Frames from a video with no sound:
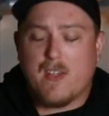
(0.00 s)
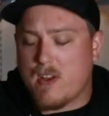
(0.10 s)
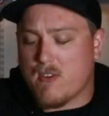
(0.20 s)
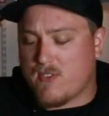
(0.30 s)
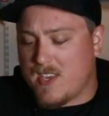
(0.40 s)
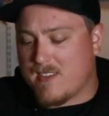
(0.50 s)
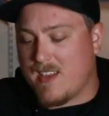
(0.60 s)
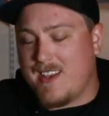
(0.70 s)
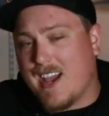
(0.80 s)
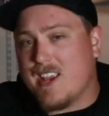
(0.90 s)
Now, there are
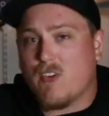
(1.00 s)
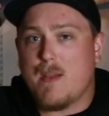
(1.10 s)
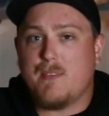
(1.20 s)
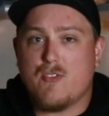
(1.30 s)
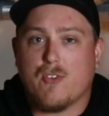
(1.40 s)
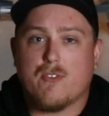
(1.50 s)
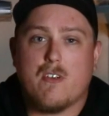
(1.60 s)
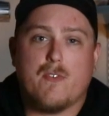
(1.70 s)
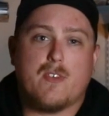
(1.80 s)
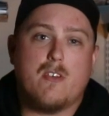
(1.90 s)
6 9-gram digital
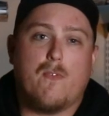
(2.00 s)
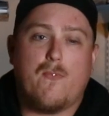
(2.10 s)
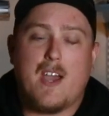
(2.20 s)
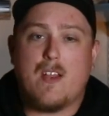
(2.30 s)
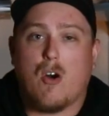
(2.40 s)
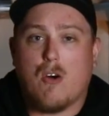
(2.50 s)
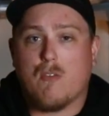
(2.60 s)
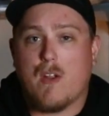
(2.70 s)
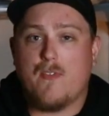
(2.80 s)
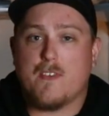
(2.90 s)
servos that you'll find
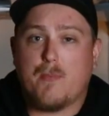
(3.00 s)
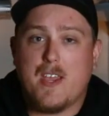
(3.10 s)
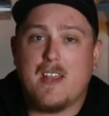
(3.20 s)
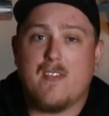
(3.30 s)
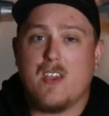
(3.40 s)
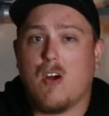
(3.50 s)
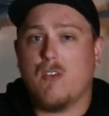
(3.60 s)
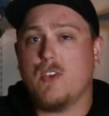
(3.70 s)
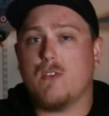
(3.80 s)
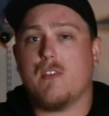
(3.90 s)
all around this plane, and they
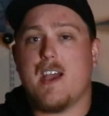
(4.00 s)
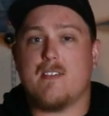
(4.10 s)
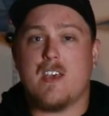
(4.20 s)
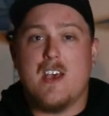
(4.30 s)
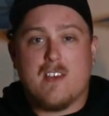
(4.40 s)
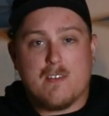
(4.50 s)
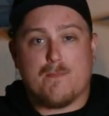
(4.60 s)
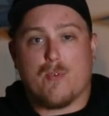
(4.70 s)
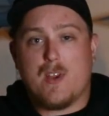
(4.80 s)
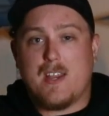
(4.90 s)
all utilize
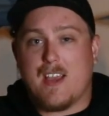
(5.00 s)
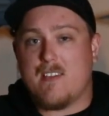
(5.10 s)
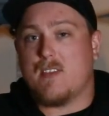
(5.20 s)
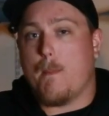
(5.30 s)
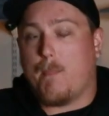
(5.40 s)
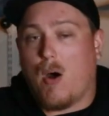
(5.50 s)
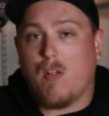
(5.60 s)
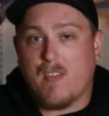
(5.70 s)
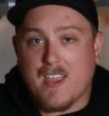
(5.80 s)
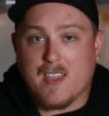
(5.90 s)
some pretty nice
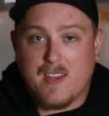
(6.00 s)
ball link